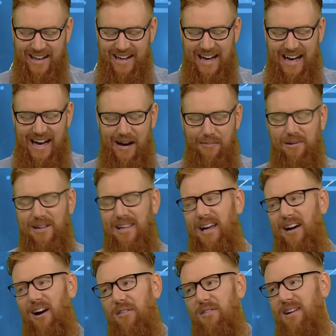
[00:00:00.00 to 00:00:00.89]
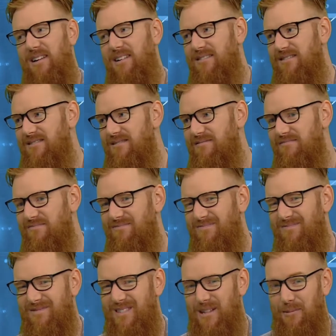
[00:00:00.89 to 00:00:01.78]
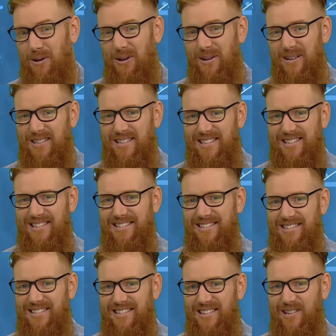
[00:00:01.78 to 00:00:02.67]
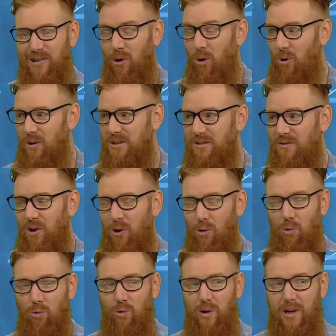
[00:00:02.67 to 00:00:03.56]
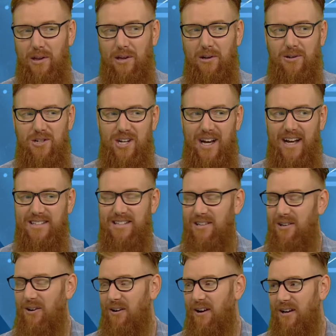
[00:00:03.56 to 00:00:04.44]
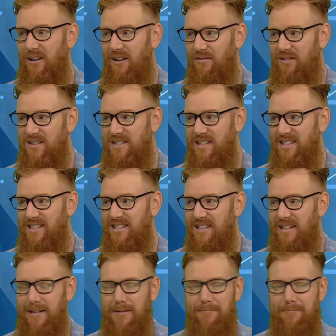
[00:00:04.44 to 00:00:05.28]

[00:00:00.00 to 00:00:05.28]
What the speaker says: But yeah, I think, to be honest, the Hawks have got a really good chance at knocking off the Sixers here.